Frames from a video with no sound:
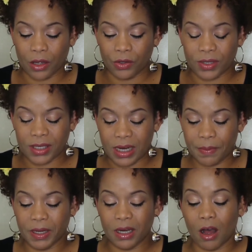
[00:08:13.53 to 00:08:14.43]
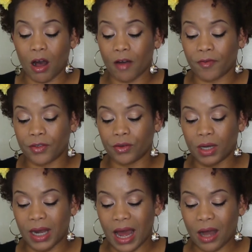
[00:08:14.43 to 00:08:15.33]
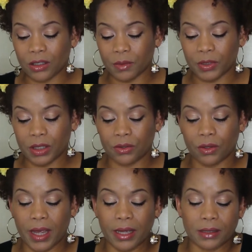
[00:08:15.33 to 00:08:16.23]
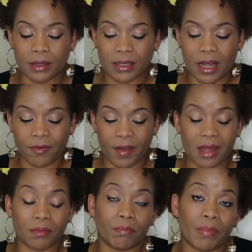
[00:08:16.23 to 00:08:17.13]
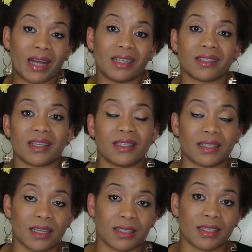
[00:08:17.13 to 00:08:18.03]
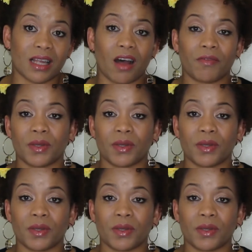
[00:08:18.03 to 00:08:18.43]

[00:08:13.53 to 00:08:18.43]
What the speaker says: you sleep enough, you allow the body to heal itself and balance itself,